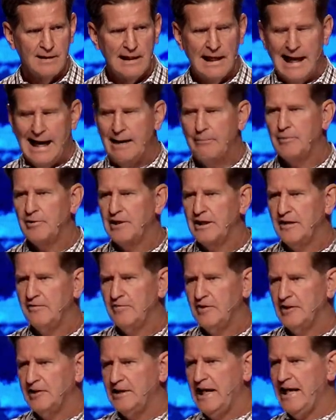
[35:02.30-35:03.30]
I believe
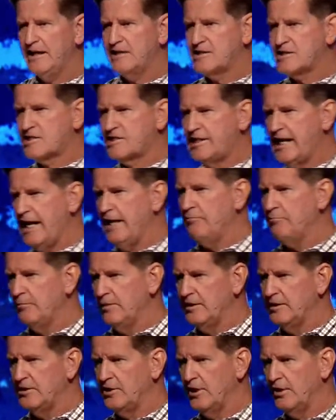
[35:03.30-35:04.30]
that that
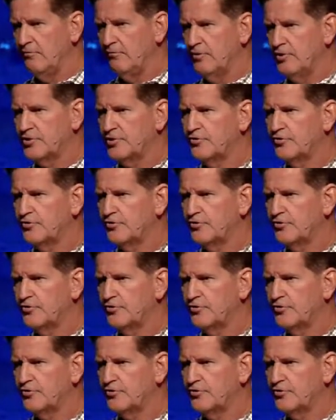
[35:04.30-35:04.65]
statement there in verse